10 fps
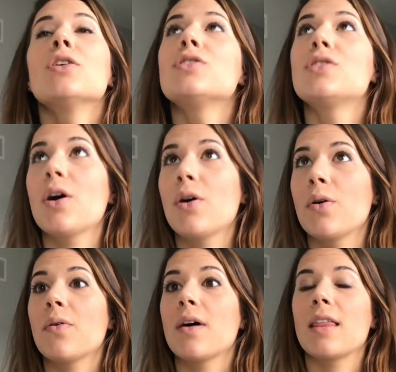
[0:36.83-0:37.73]

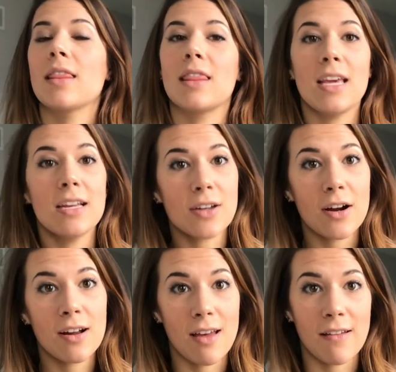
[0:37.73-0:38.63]
So these
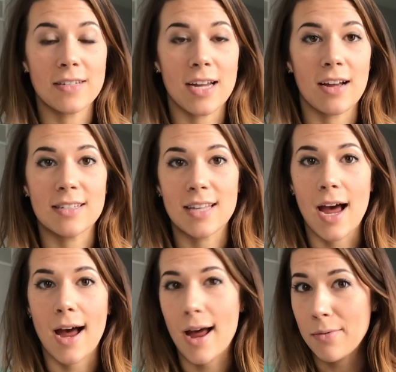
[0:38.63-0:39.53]
are a lot of styles
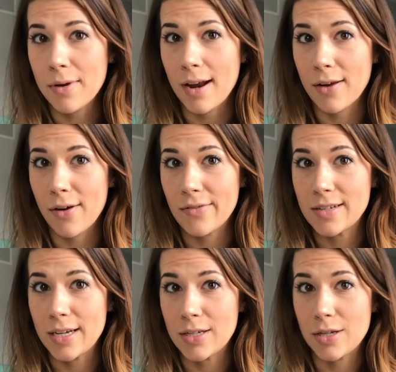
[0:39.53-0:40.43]
that I will kind of
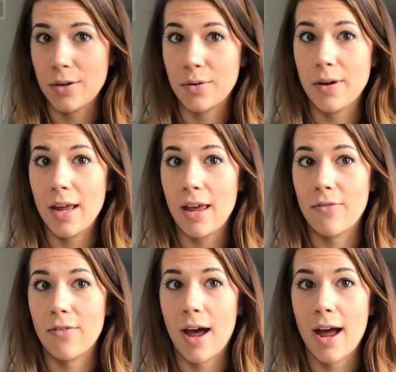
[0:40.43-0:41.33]
gravitate to
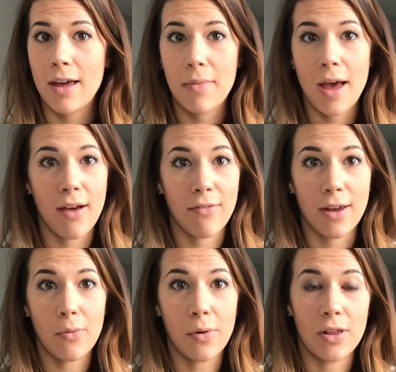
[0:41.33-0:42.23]
if I'm
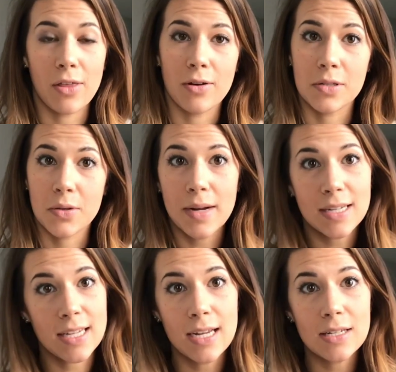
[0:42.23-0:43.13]
having one of those
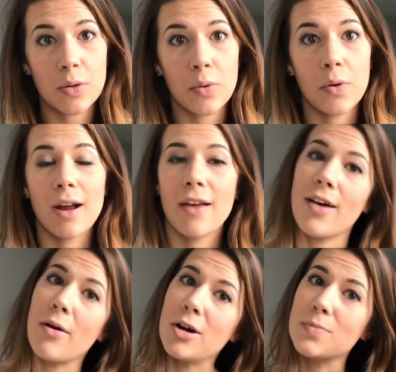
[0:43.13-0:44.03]
quick days, or if
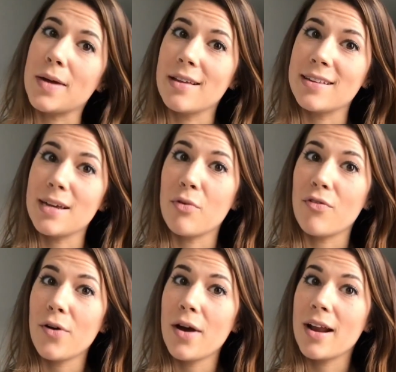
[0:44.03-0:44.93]
I washed my hair the day
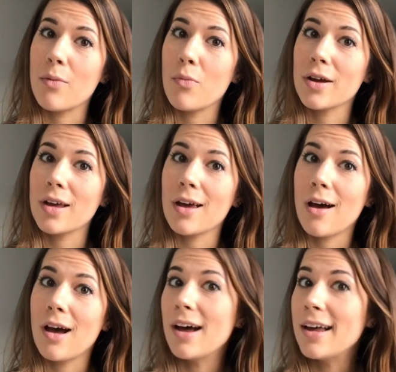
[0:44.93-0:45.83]
before and I'm working
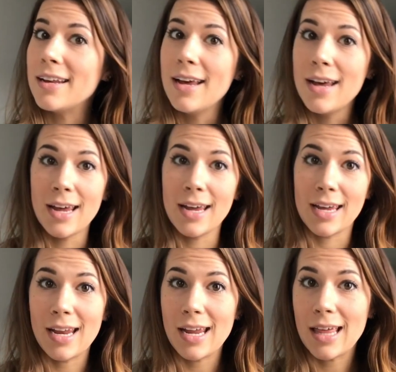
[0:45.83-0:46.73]
on
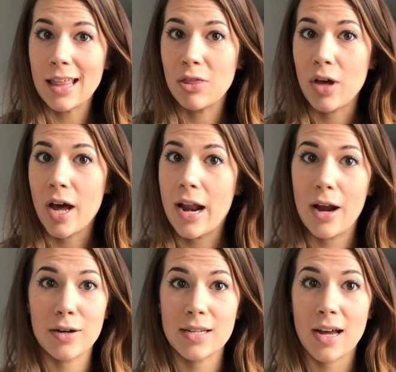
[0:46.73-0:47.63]
getting that
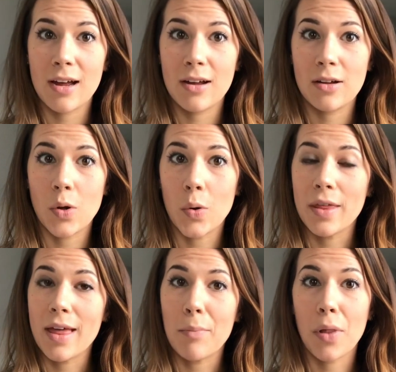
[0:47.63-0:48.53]
hairstyle
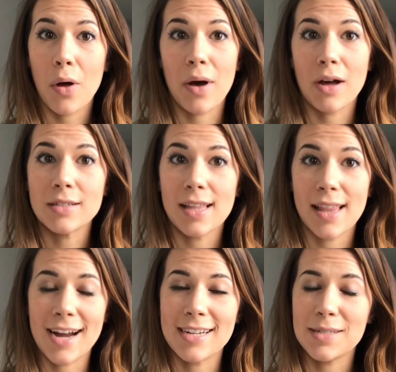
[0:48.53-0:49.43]
or that blowout to
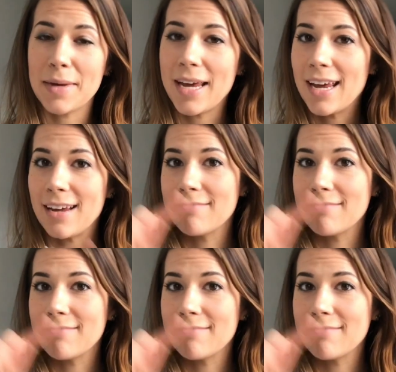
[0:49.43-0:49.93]
last me